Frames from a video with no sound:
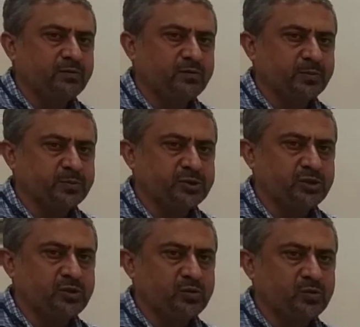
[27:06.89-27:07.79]

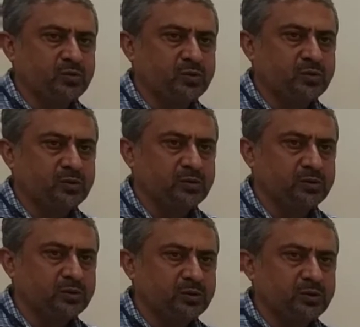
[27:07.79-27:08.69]
substitute
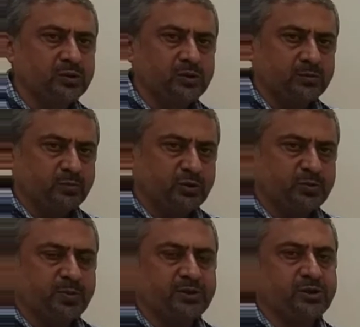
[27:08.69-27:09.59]
puts
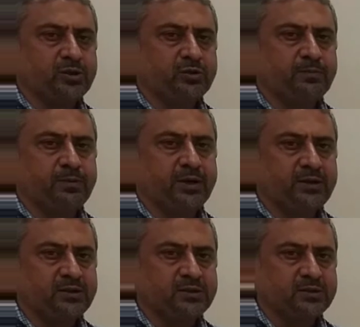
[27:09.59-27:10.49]
pressure on the
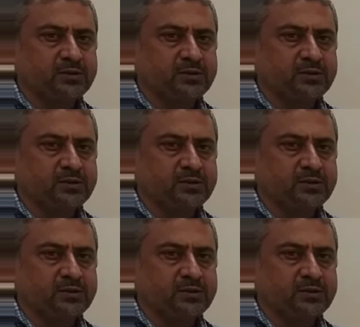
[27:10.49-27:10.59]
price,